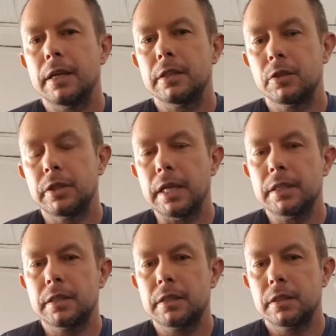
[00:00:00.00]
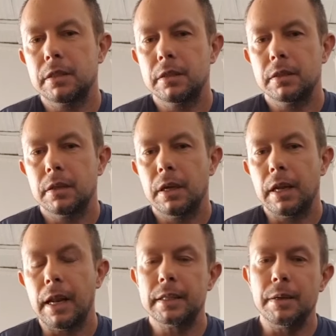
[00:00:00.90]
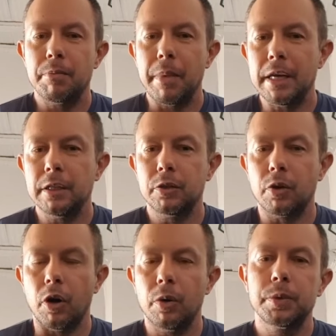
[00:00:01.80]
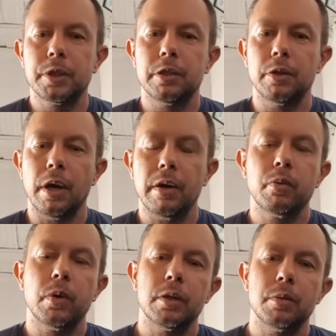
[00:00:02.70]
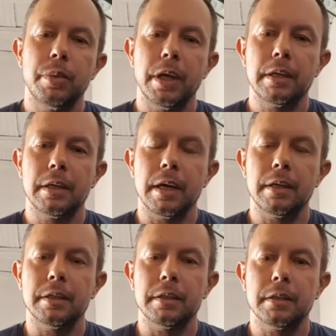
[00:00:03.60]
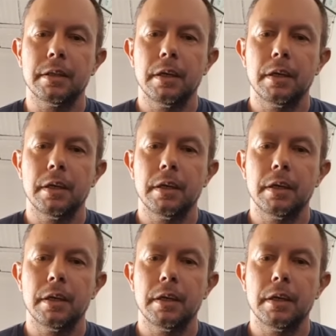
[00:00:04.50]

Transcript: So that's like the major option you have when you build an engine,